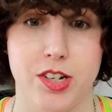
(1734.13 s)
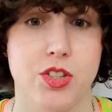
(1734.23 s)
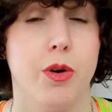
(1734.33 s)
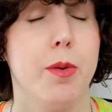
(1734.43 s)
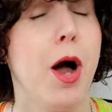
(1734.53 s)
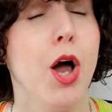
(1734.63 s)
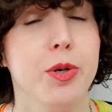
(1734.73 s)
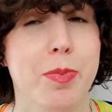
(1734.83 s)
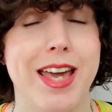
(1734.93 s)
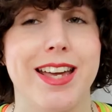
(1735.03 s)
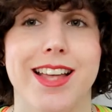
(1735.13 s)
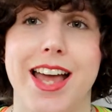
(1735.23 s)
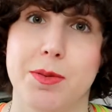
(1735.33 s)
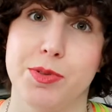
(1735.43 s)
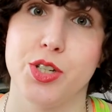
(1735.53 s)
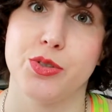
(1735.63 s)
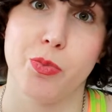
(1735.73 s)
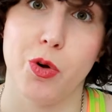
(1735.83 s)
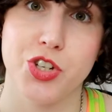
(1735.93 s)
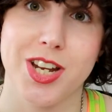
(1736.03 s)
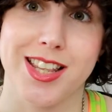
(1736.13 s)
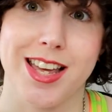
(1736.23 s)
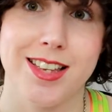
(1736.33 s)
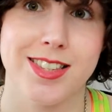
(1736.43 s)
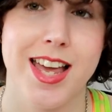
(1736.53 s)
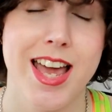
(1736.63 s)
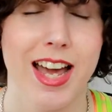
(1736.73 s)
And so I'm hoping that anybody who's watching this,